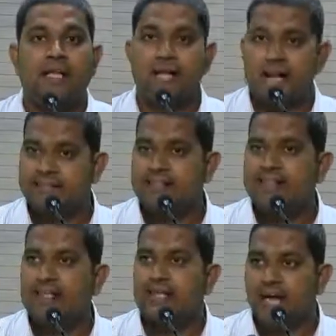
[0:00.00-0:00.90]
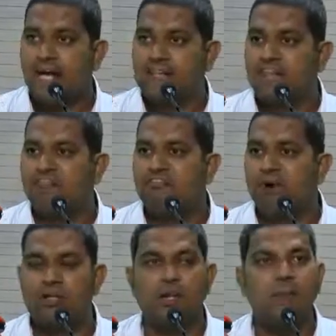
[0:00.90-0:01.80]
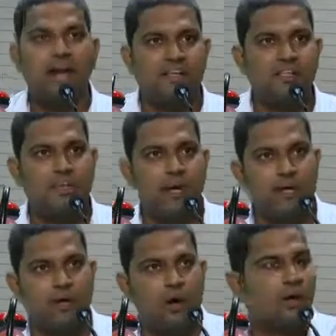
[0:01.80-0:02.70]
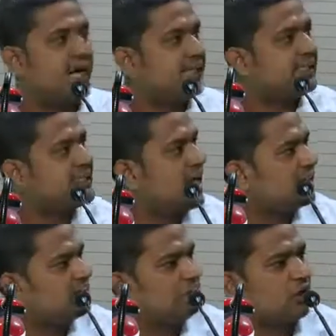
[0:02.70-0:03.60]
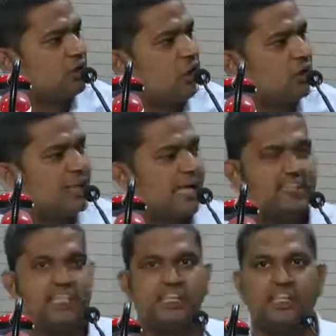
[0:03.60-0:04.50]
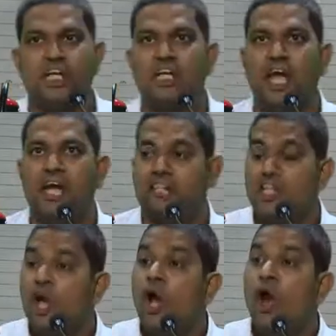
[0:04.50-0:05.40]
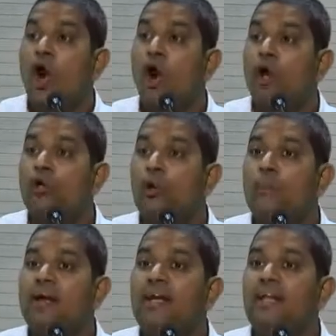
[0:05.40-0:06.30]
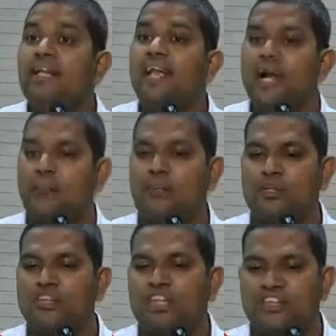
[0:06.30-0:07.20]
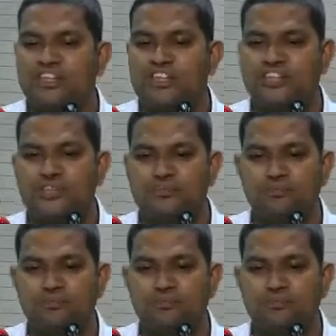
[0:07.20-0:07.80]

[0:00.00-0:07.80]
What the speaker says: the next task for the management or next task for the organization is automating that process.